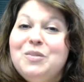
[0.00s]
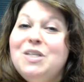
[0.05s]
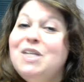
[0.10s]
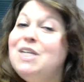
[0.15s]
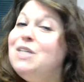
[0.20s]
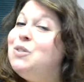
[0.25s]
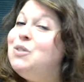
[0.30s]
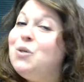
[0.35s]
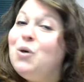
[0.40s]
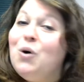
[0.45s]

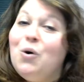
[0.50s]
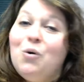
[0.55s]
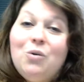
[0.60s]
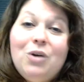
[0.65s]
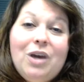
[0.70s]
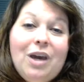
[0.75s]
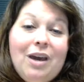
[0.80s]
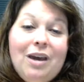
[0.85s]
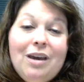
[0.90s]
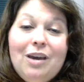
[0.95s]
It's
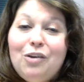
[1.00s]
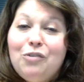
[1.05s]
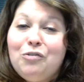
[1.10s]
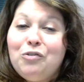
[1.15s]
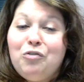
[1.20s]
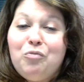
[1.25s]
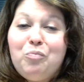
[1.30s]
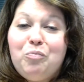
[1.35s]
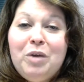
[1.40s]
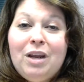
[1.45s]
okay
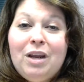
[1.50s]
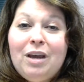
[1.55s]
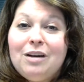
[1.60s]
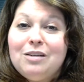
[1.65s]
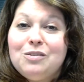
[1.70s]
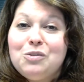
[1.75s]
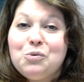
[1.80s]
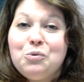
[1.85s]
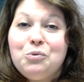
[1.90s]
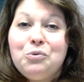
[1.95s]
if you've been out
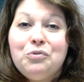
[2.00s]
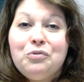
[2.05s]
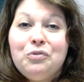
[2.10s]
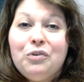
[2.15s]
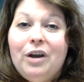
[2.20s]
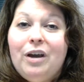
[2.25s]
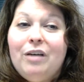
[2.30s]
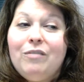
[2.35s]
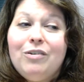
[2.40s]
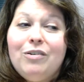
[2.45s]
of school
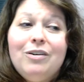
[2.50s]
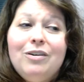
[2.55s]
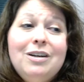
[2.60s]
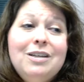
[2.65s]
forever.